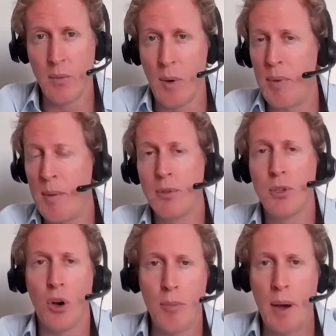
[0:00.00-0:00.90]
When people
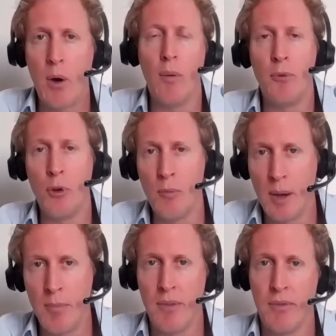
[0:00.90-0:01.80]
talk about, oh, I'm doing
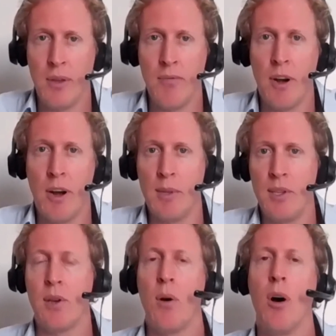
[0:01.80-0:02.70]
my bit for the environment, they
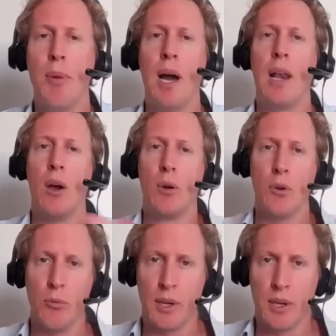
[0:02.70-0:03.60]
say, oh, I'll buy
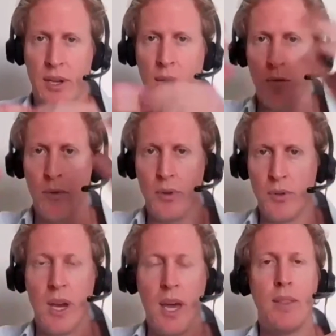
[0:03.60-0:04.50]
local because that will reduce.